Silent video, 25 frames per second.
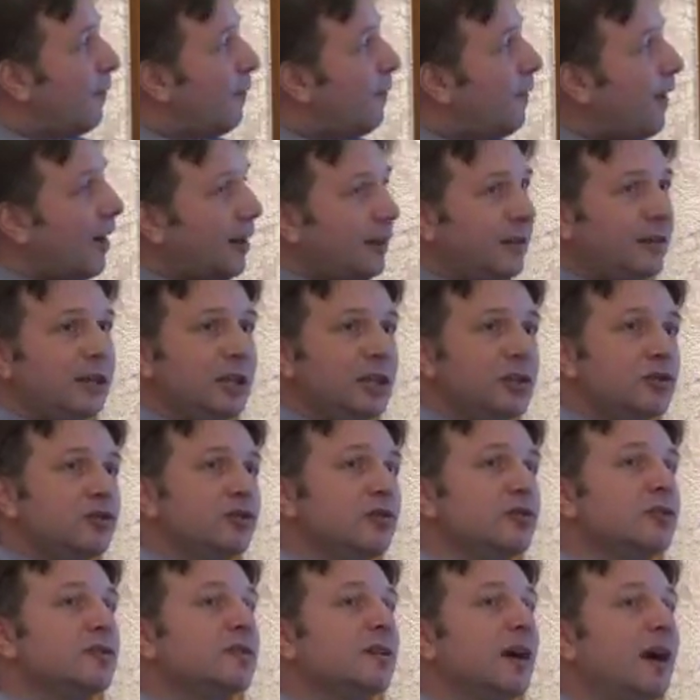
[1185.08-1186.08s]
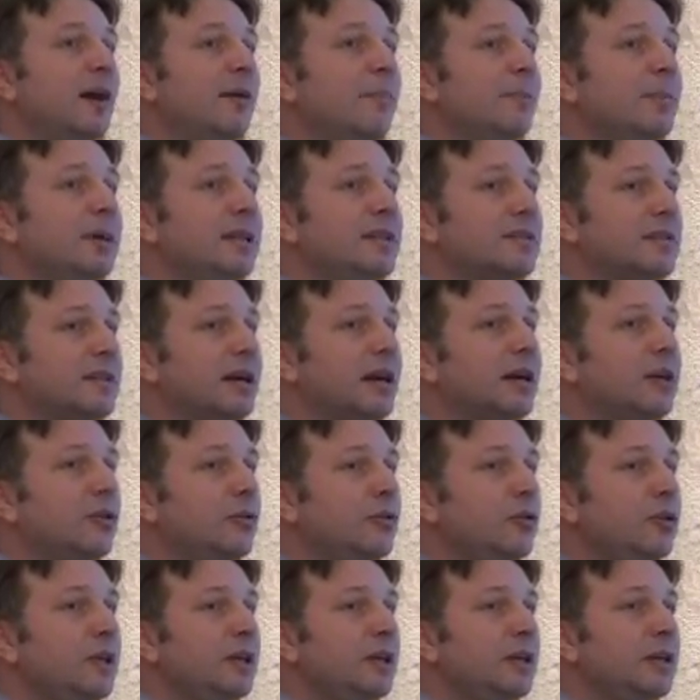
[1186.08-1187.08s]
What the insurance companies are
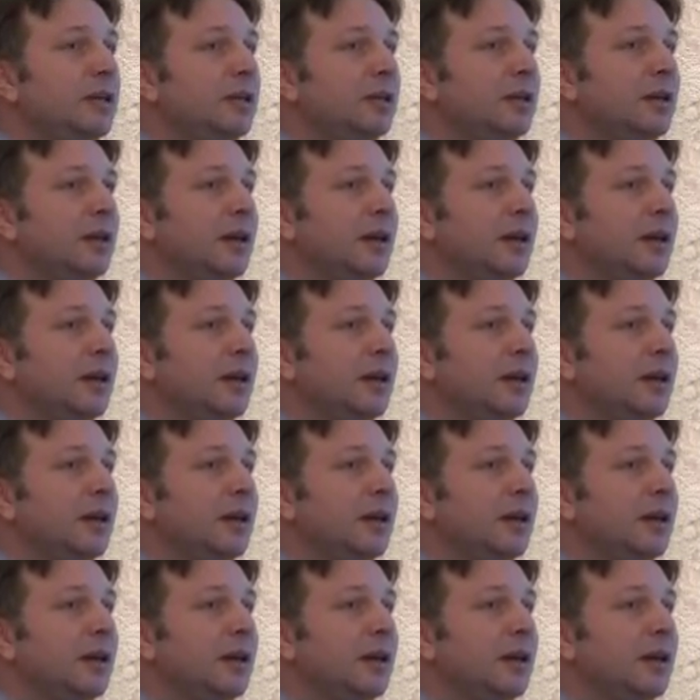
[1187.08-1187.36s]
doing,